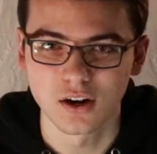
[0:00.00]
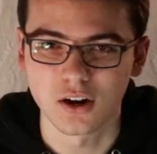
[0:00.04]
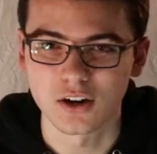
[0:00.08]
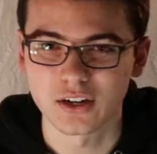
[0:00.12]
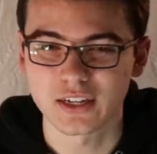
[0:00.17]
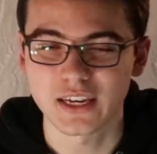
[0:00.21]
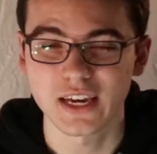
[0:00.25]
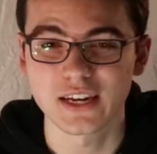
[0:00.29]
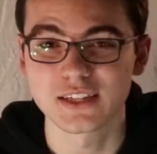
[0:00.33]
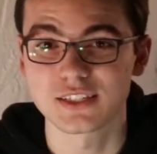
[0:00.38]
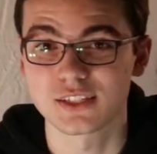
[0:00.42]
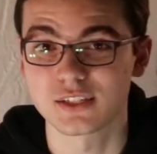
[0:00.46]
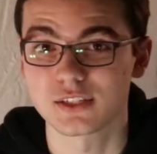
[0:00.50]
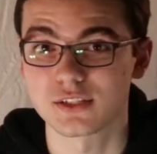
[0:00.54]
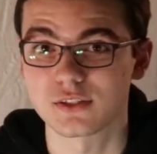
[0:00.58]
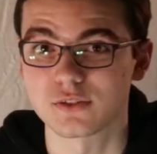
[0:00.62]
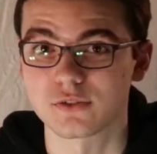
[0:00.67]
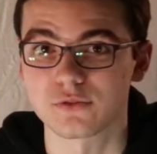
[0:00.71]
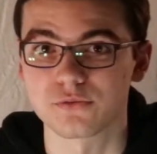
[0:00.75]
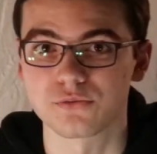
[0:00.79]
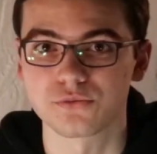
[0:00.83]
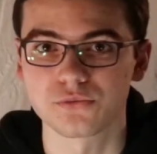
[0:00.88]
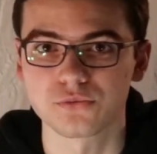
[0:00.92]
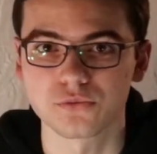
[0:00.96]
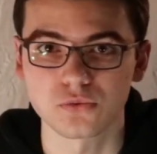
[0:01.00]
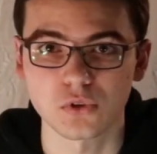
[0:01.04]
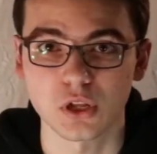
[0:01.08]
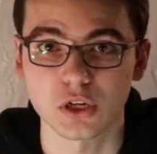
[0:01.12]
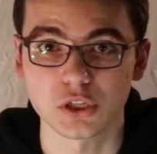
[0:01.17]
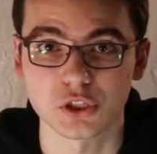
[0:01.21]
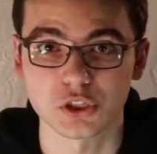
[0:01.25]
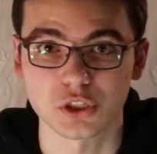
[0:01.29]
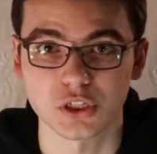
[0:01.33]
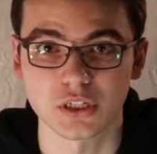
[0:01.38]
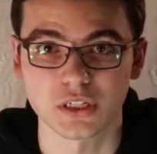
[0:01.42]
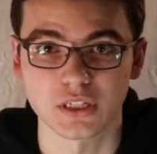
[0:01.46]
our case isn't
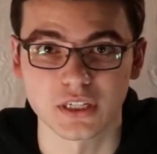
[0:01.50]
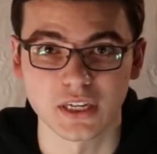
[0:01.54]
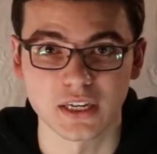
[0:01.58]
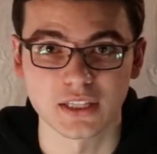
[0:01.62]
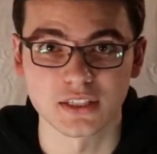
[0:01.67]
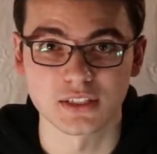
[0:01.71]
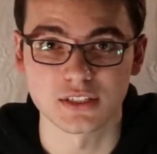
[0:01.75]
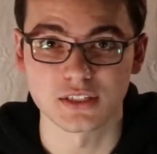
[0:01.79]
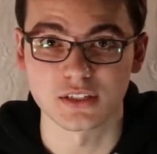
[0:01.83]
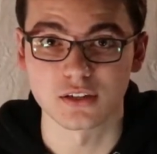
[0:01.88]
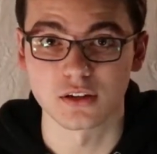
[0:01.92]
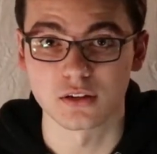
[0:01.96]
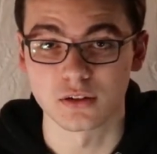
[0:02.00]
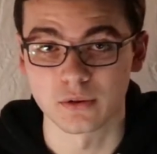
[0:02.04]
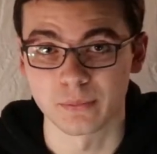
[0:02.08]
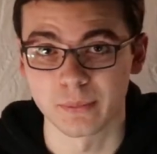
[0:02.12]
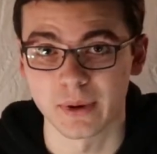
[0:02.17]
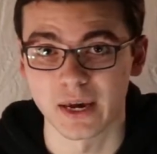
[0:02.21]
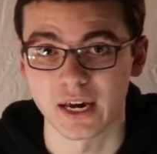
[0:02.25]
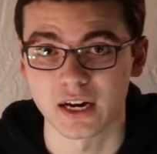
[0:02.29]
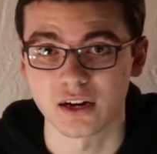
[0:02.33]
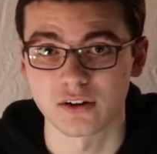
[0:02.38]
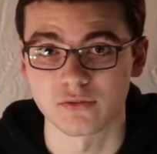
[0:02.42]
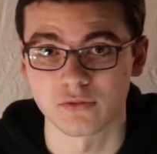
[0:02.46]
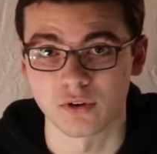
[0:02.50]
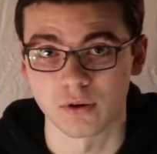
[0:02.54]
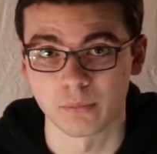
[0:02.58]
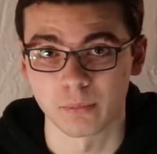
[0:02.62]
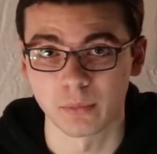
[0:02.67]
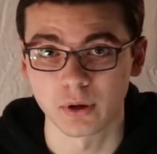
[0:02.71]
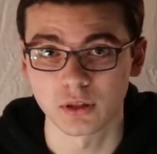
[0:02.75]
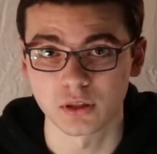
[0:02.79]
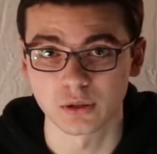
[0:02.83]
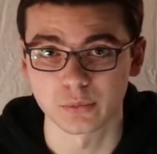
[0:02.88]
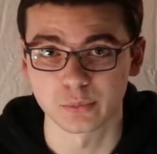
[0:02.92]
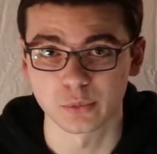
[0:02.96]
flush against the back of our
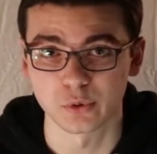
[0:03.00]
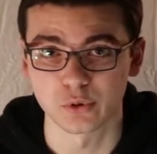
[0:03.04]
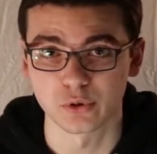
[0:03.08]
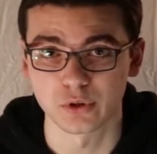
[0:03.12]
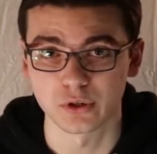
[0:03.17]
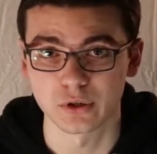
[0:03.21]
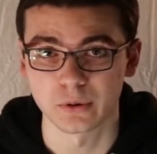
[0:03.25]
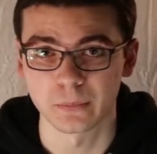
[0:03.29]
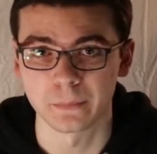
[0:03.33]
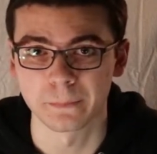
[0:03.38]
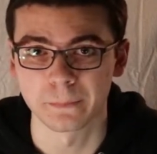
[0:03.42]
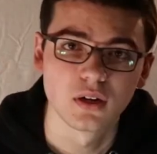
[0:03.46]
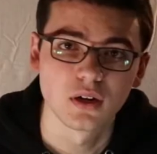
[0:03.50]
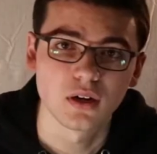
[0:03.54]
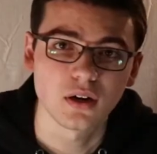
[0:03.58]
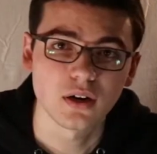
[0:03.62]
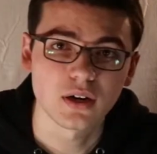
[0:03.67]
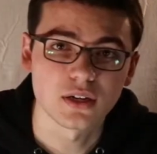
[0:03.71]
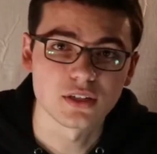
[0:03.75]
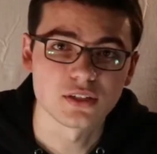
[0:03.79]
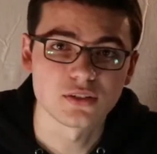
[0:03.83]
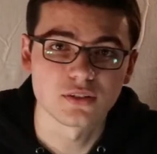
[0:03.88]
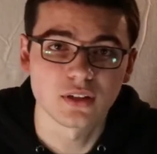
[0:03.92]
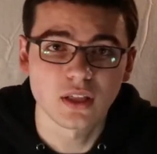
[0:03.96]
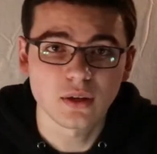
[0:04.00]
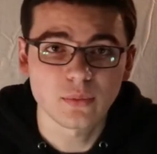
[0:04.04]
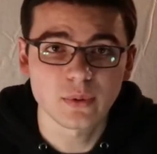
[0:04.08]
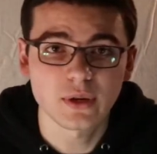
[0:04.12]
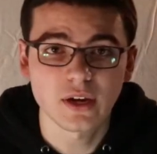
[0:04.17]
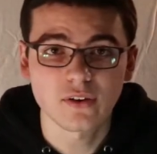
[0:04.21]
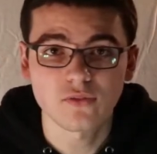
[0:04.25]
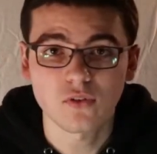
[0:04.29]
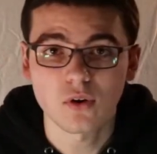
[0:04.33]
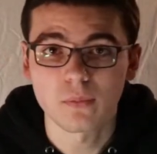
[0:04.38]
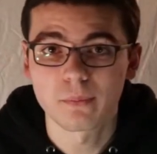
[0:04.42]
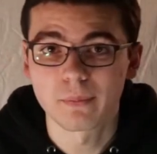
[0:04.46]
motherboard. Alright, so now we
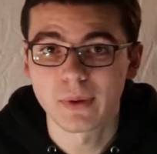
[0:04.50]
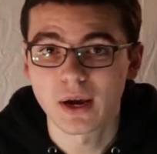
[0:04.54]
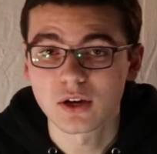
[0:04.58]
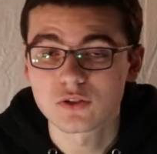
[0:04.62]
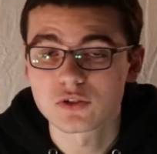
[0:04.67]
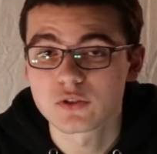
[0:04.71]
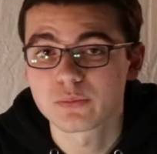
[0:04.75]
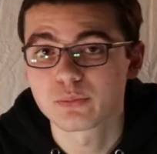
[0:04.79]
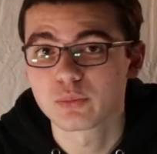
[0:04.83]
have our mounts